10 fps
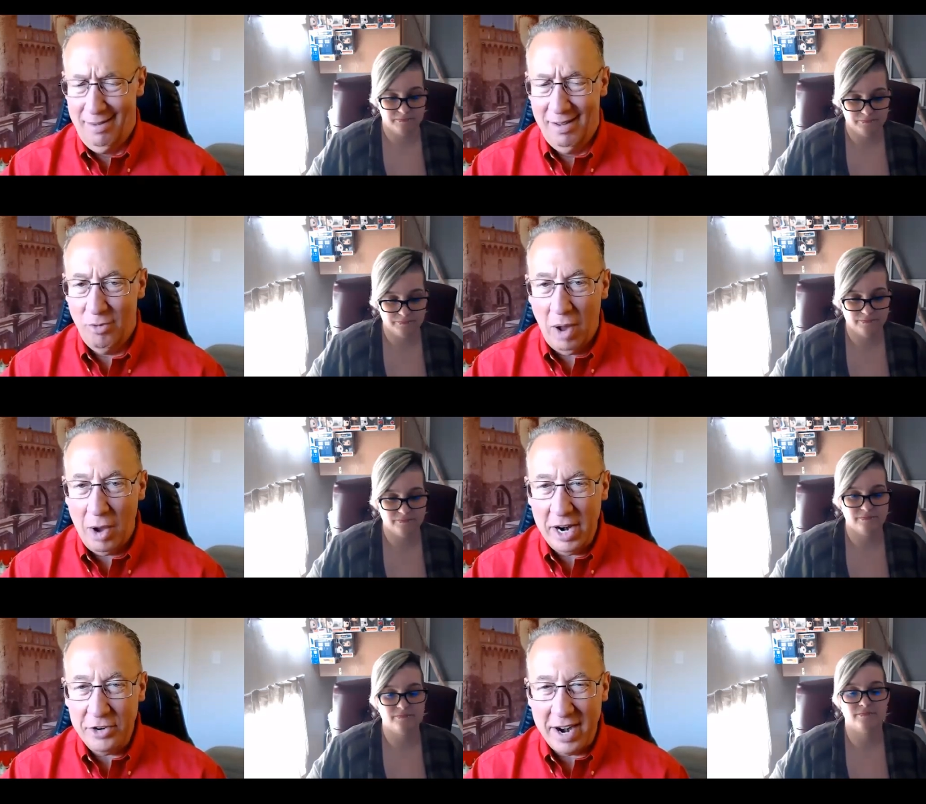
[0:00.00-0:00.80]
Speaker 1: Why would I
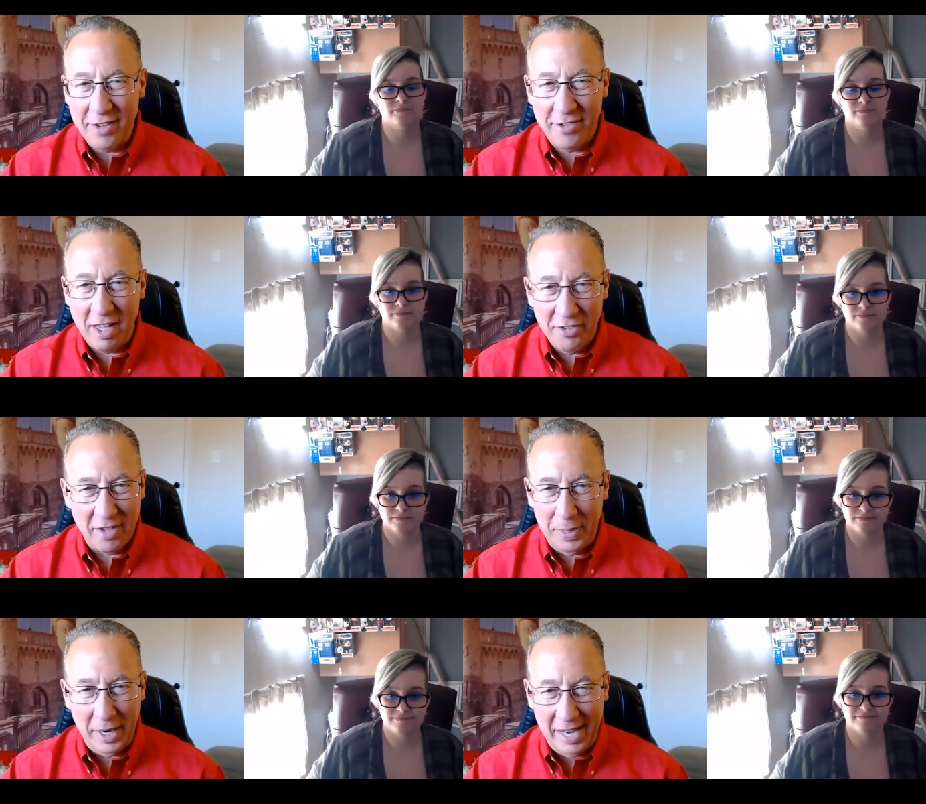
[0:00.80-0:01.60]
try to sell
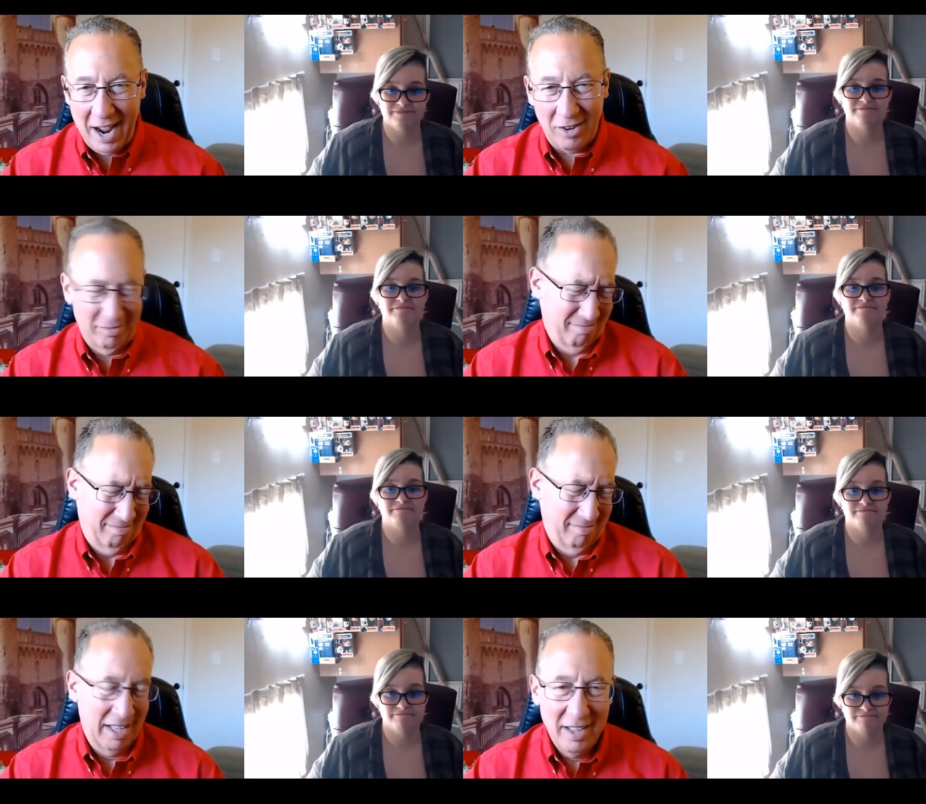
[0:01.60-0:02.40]
something
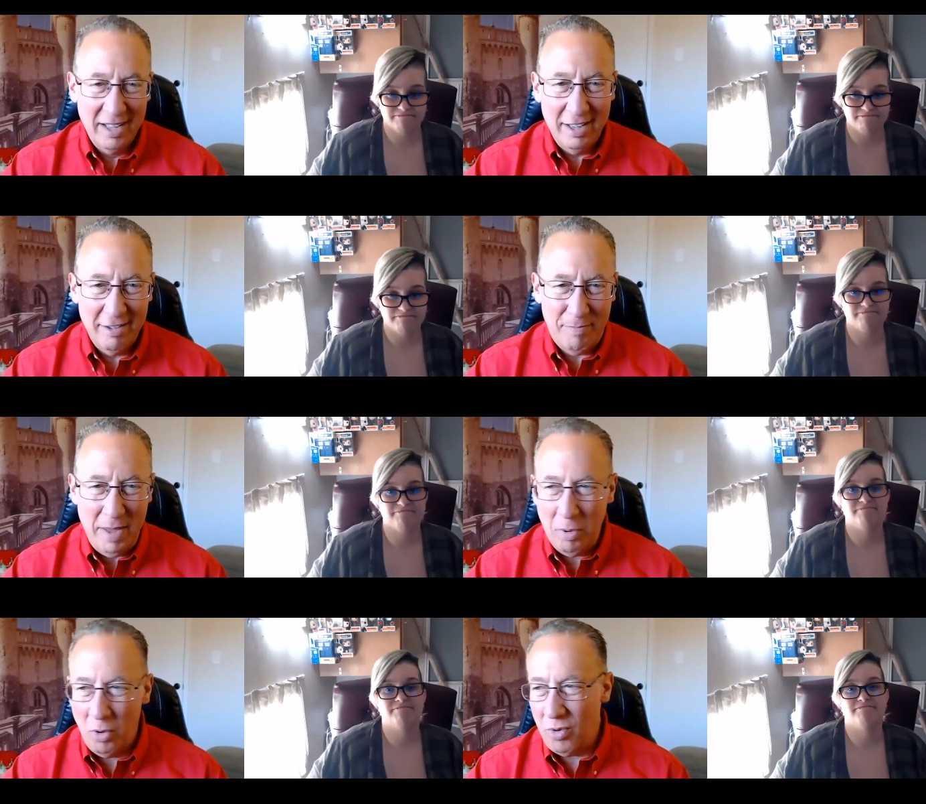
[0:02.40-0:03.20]
now? If
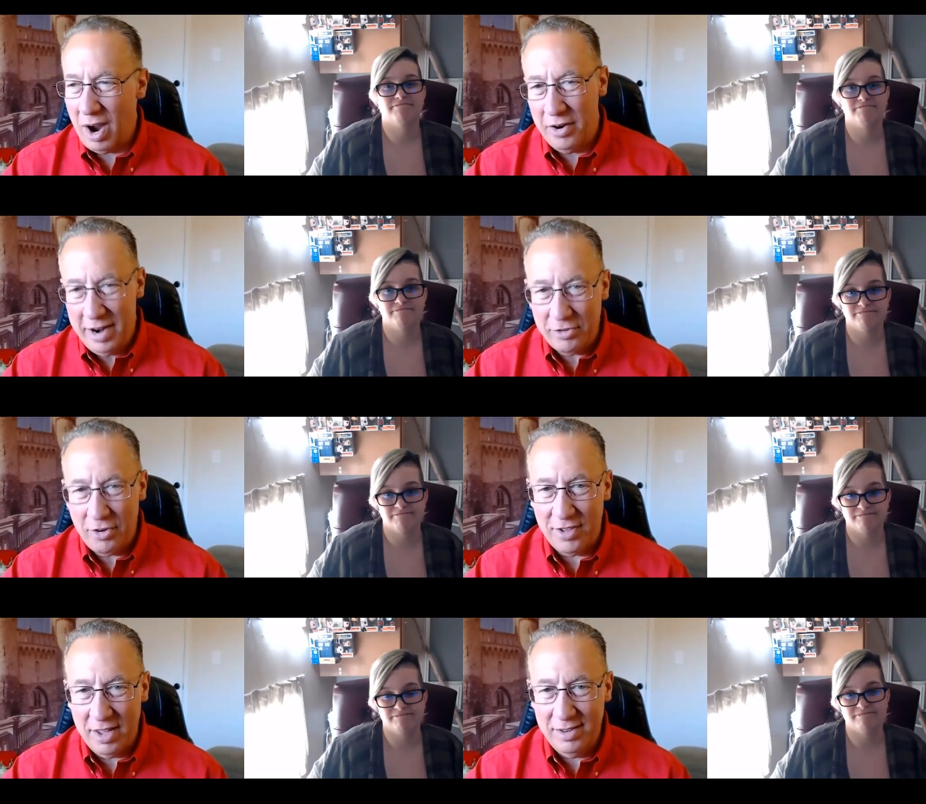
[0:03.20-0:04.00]
people are
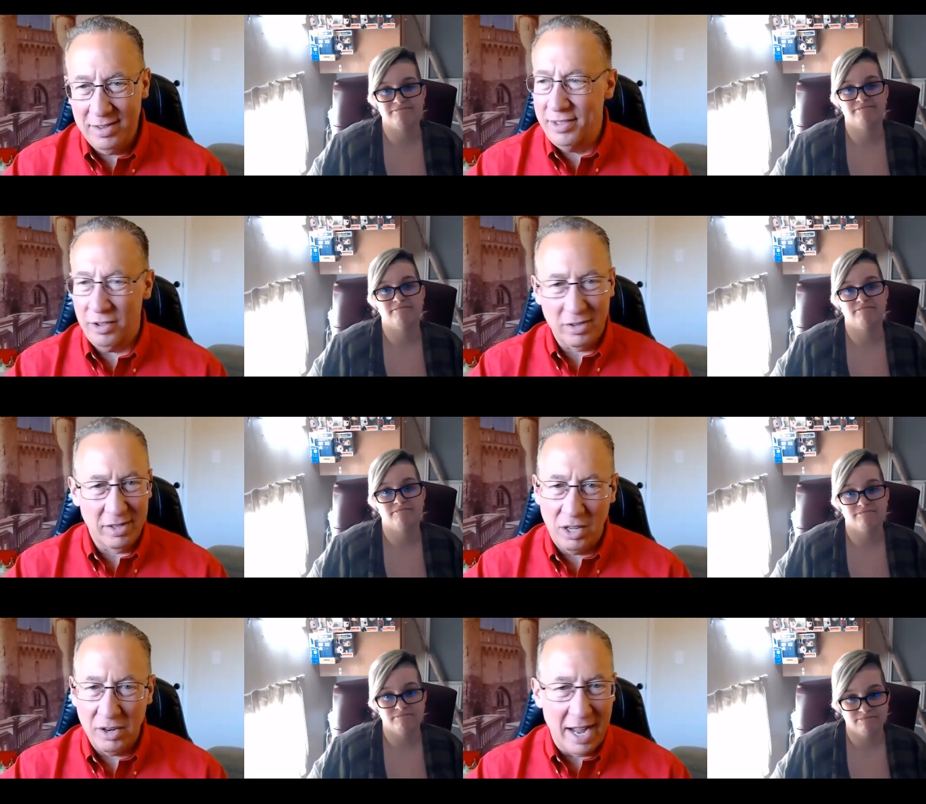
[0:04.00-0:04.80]
interested,
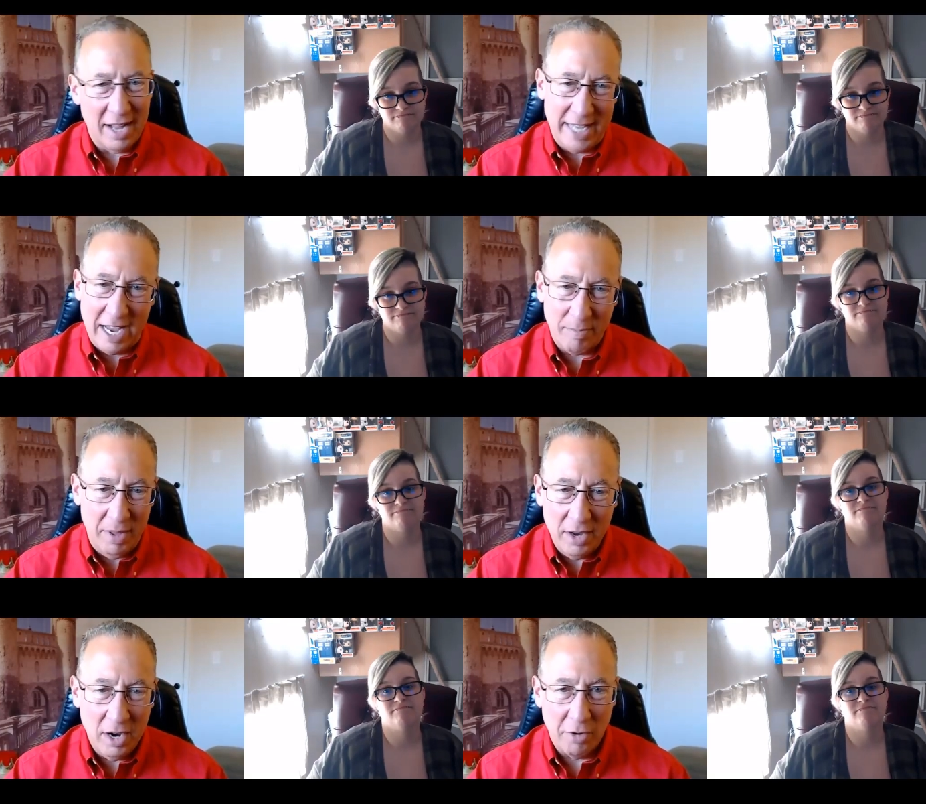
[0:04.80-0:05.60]
they'll contact me. They
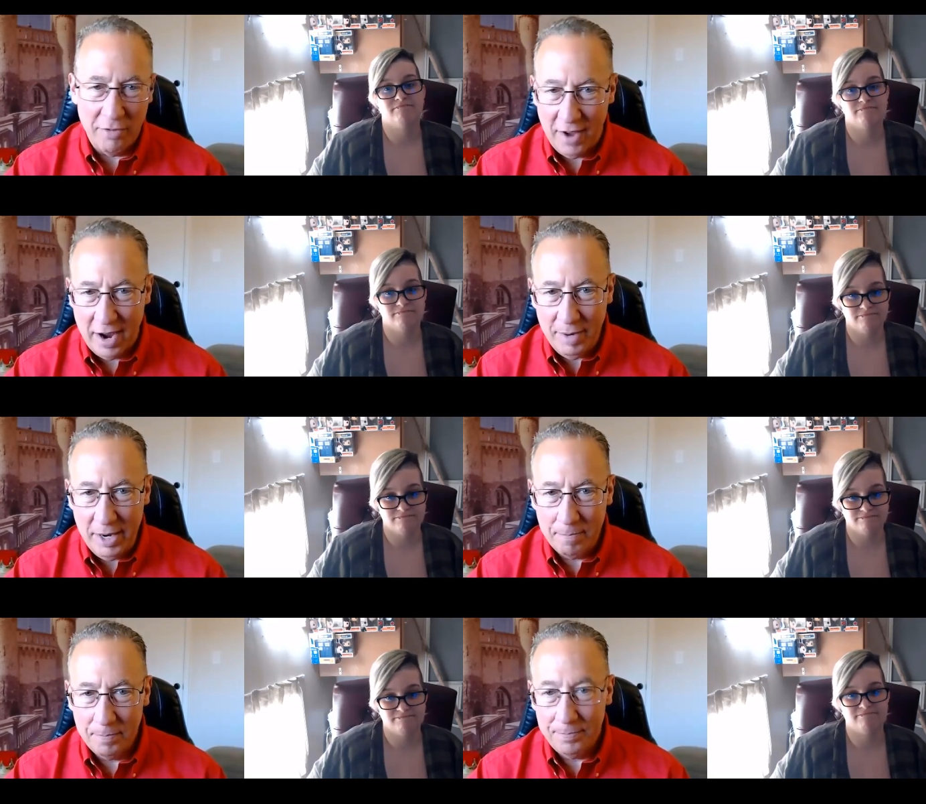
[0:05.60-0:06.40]
know where to find me,
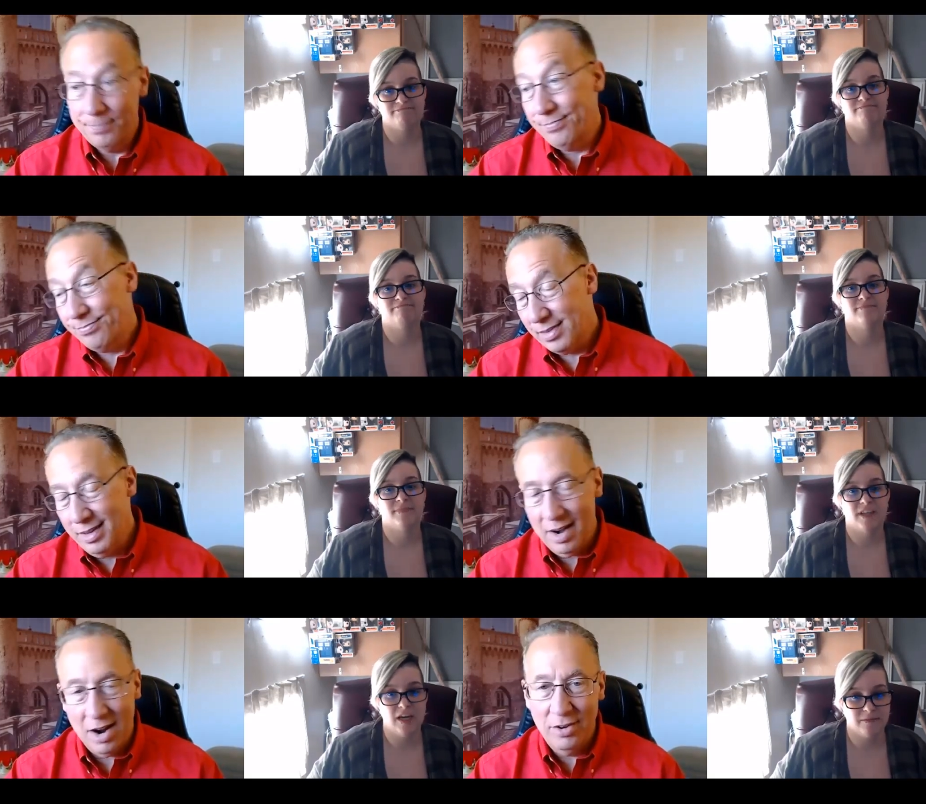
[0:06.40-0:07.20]
you
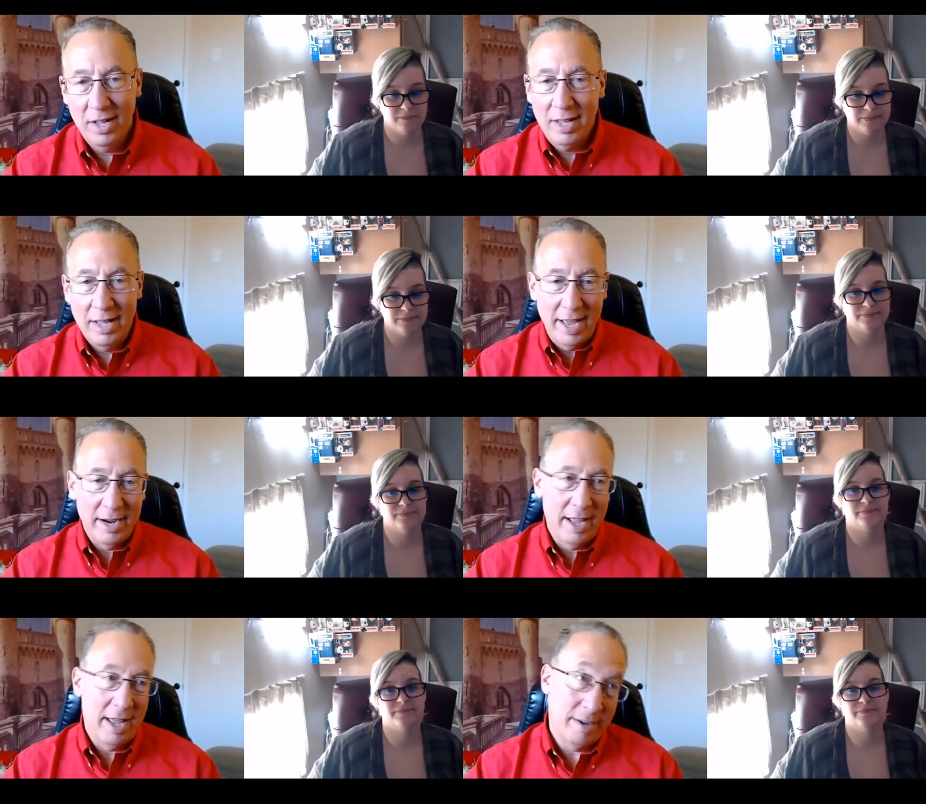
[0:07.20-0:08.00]
know?
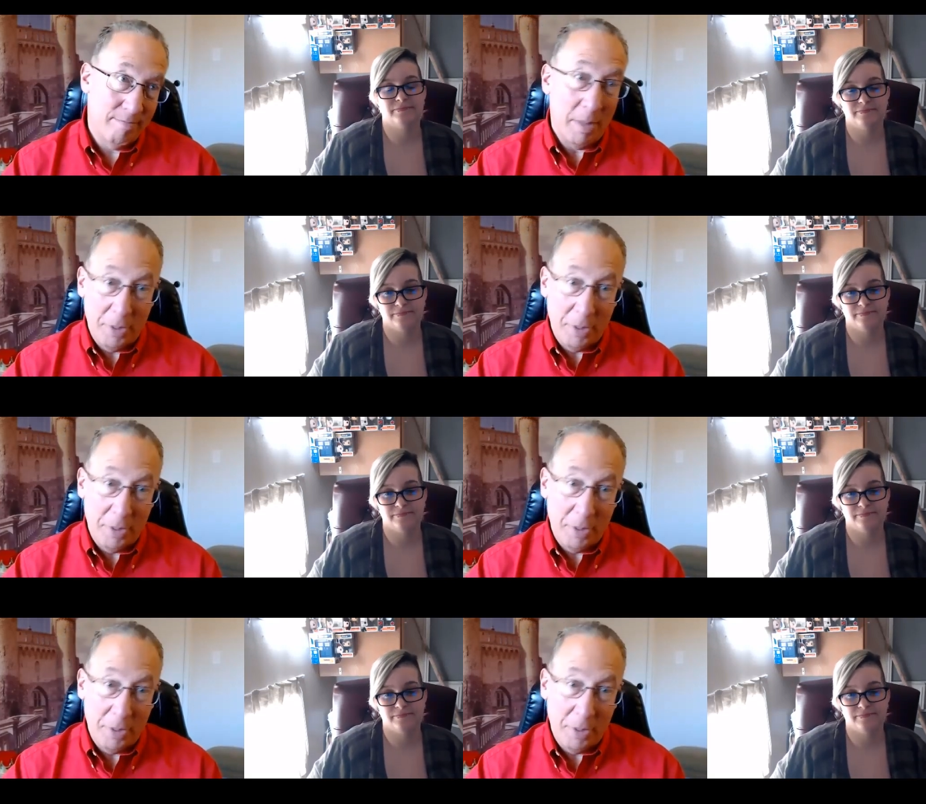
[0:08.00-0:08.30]
But there